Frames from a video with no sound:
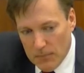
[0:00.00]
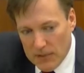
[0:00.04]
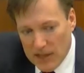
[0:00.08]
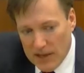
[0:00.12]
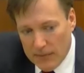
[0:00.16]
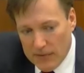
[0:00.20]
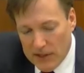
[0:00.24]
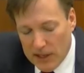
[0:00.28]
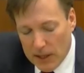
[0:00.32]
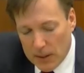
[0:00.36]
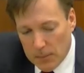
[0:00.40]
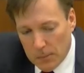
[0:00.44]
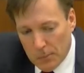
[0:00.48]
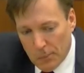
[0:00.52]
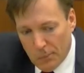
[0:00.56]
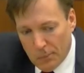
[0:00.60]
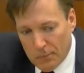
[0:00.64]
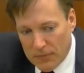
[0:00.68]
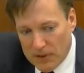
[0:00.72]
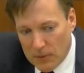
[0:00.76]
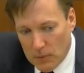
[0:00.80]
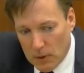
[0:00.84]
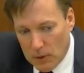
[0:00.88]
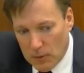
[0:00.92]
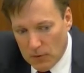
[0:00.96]
and then
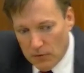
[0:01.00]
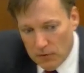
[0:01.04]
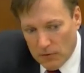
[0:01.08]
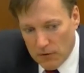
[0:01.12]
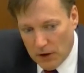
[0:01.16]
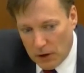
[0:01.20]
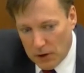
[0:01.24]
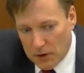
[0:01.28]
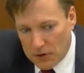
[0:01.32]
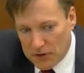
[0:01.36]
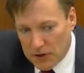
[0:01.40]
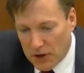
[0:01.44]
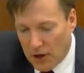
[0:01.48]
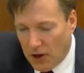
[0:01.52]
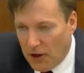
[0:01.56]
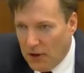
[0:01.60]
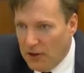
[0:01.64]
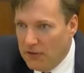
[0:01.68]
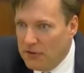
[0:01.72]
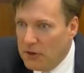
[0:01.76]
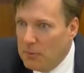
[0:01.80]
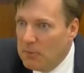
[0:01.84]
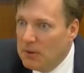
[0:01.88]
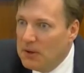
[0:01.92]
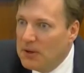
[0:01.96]
we followed
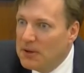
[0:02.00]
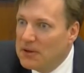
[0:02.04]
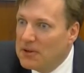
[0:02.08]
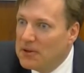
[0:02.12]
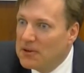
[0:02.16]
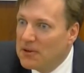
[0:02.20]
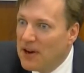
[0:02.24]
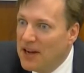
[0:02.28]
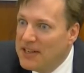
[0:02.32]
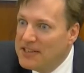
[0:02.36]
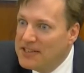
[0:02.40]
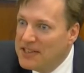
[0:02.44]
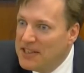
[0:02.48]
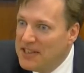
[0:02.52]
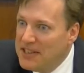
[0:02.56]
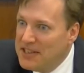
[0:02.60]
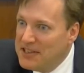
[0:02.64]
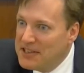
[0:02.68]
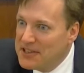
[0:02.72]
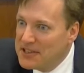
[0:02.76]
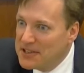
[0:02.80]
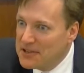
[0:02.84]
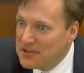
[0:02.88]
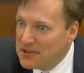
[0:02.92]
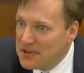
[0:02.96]
all of the political
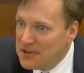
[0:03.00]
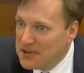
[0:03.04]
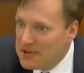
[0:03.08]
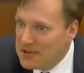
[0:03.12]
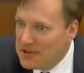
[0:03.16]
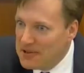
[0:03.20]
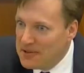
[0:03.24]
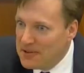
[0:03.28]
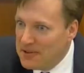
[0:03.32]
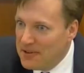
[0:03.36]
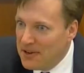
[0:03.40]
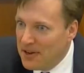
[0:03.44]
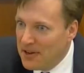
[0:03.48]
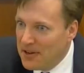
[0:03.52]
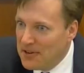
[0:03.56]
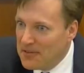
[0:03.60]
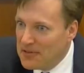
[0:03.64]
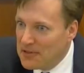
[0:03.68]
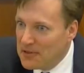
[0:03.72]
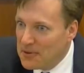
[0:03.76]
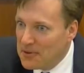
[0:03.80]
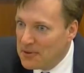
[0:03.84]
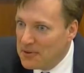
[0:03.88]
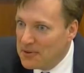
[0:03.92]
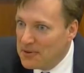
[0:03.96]
crises through uh,
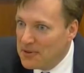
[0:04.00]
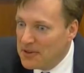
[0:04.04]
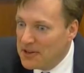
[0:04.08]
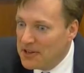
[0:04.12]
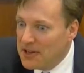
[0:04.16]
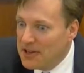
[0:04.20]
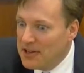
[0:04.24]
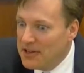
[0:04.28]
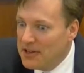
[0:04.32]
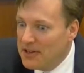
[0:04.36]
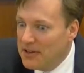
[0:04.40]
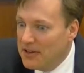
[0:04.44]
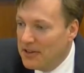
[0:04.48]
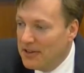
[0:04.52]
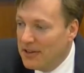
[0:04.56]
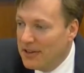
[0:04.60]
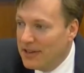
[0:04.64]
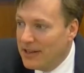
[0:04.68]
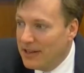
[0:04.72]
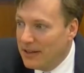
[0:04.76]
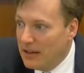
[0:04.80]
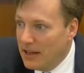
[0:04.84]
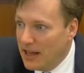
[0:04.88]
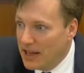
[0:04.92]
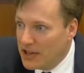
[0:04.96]
through the
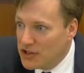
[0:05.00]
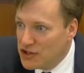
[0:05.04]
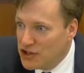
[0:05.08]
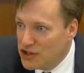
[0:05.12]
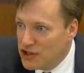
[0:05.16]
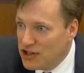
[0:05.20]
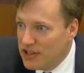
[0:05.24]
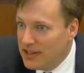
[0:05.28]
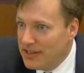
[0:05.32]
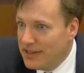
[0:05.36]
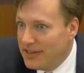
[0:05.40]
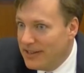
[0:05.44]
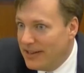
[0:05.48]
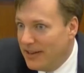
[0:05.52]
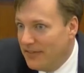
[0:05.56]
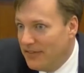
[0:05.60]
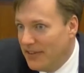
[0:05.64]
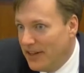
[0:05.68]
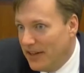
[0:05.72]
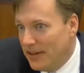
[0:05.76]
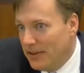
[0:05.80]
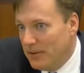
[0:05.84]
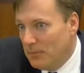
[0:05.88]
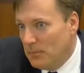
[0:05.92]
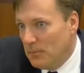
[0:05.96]
election, and
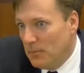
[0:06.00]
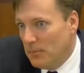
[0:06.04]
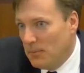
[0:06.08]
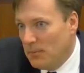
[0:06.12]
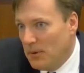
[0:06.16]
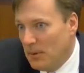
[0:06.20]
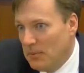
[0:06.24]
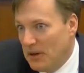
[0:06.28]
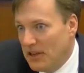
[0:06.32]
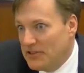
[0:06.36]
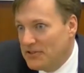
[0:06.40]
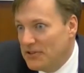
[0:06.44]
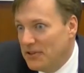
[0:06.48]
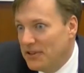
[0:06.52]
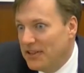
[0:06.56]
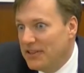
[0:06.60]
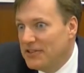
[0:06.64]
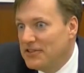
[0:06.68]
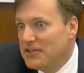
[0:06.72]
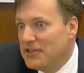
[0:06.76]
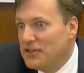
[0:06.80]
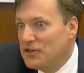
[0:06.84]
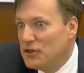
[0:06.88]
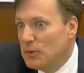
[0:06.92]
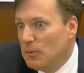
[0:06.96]
then Ambassador
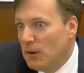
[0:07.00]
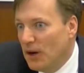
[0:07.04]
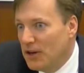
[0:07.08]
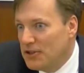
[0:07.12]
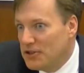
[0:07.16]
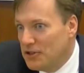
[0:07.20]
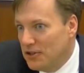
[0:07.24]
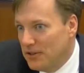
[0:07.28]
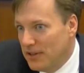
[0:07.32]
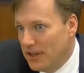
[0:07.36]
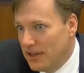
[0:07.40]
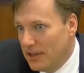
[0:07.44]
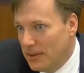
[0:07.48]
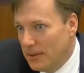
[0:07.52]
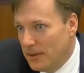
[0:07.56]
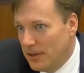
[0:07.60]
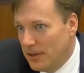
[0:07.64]
Gitenstein's departure in,